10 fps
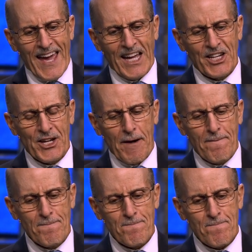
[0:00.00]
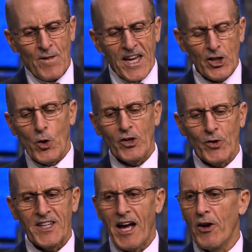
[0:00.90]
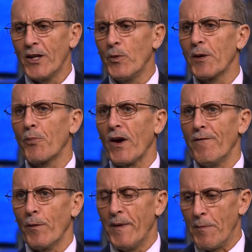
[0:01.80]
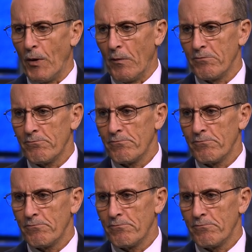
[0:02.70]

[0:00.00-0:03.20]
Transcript: And uh, he'd go into a town, he'd want to pray for people.